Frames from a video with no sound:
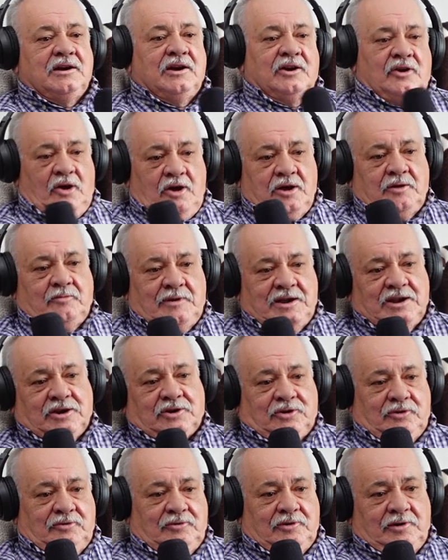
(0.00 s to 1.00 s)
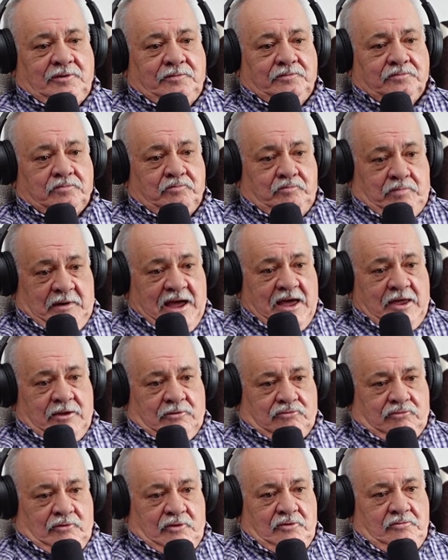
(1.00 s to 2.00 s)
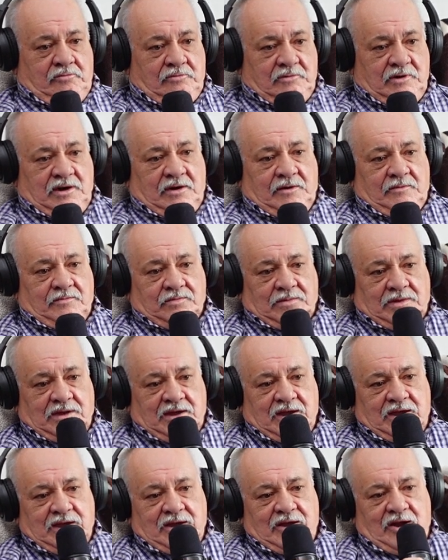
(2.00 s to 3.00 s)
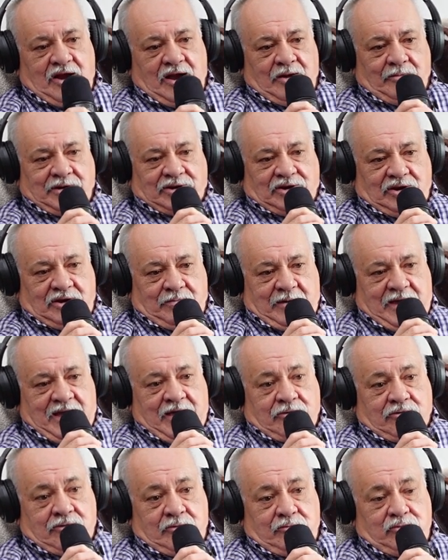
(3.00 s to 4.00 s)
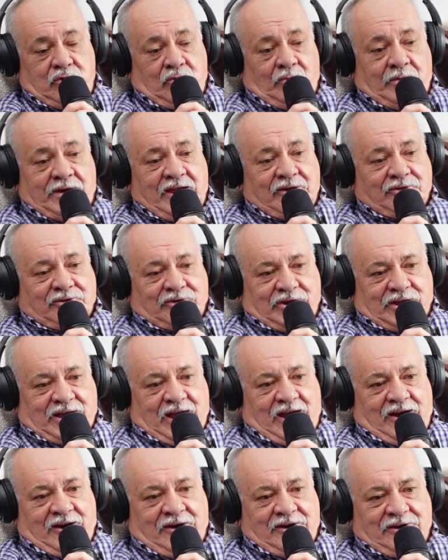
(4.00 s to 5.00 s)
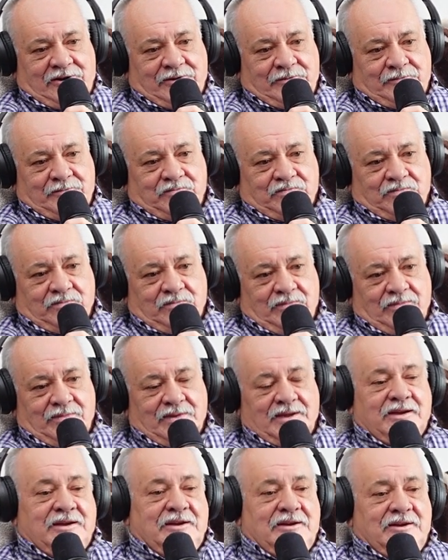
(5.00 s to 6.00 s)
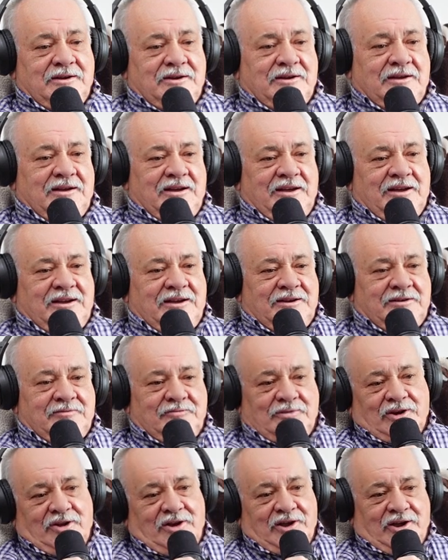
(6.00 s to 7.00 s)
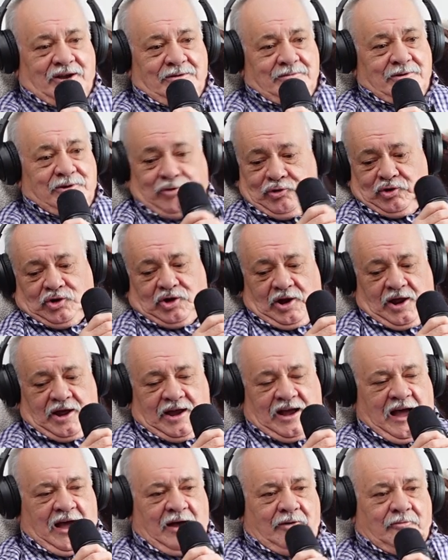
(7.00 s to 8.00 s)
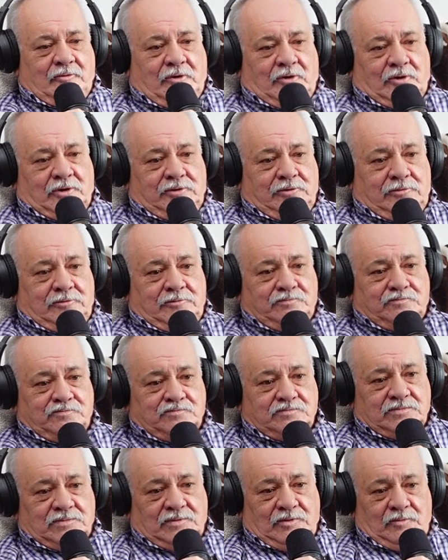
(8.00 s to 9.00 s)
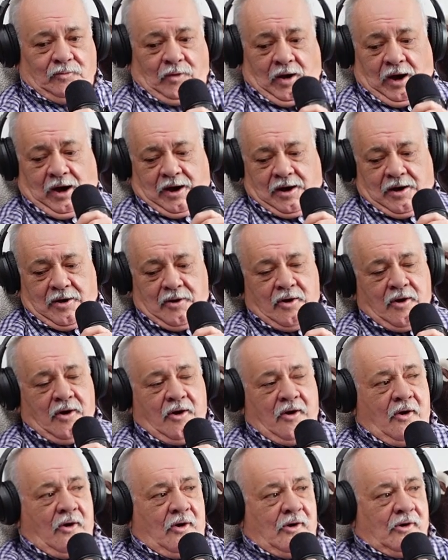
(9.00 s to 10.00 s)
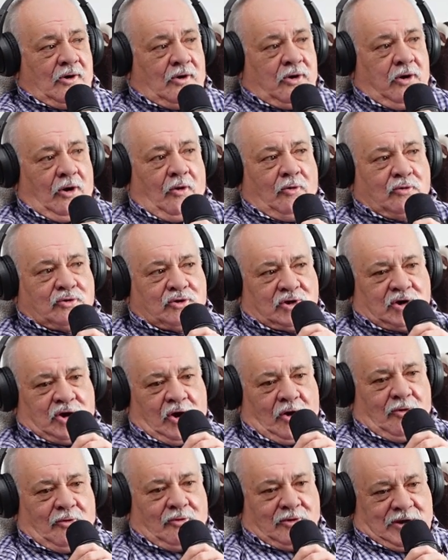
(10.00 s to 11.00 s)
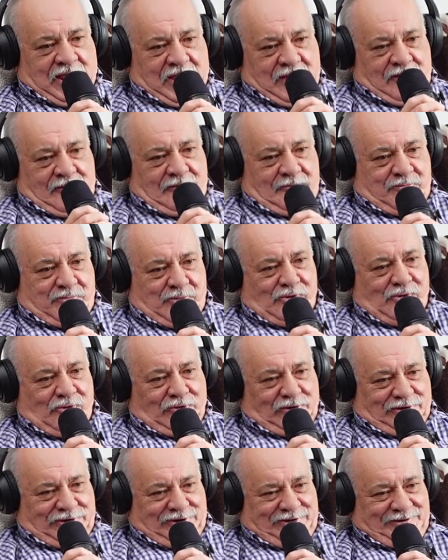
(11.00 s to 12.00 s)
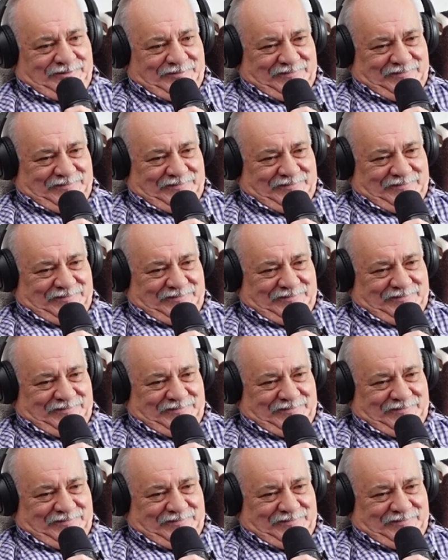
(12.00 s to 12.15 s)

and I went to the bathroom. You went out to the car, and when I come out, you said, I got one. Well, closest hotel booked.